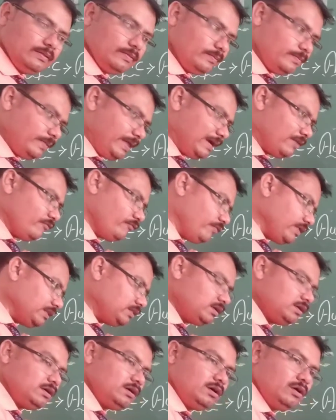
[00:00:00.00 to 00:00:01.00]
that
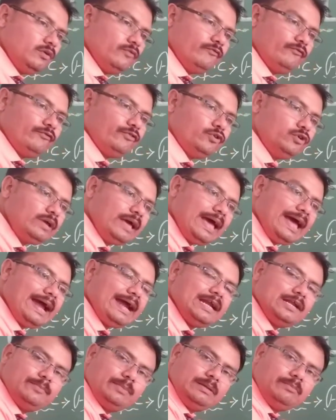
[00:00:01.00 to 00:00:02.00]
whether food
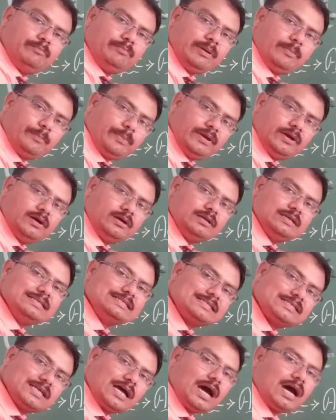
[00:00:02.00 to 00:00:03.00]
had been
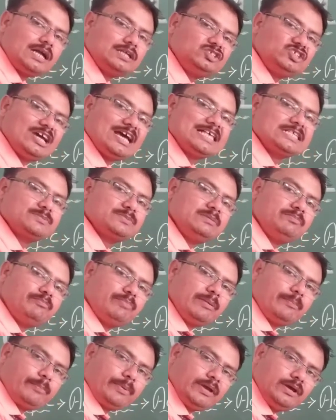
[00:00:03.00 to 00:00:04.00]
prepared, starch has
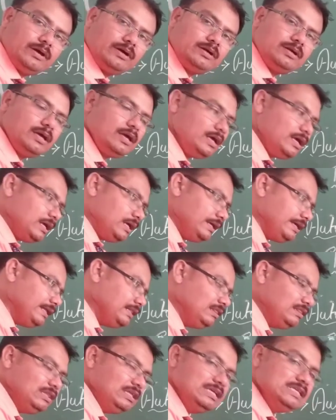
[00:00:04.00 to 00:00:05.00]
been prepared
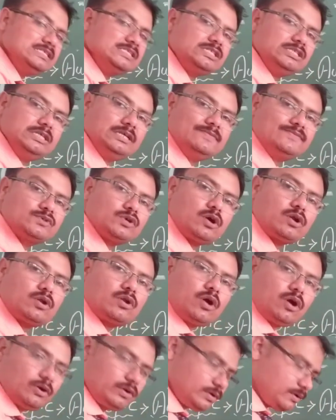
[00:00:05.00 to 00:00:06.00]
in these leaves or
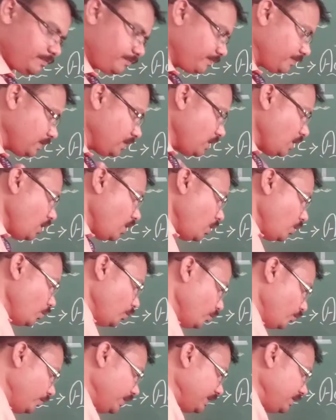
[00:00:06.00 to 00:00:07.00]
not.
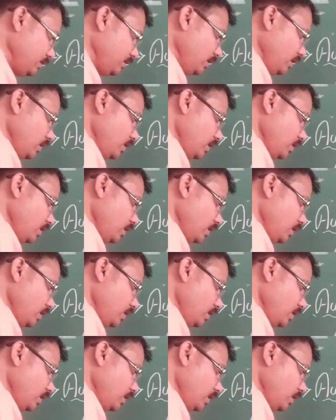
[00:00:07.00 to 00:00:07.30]
When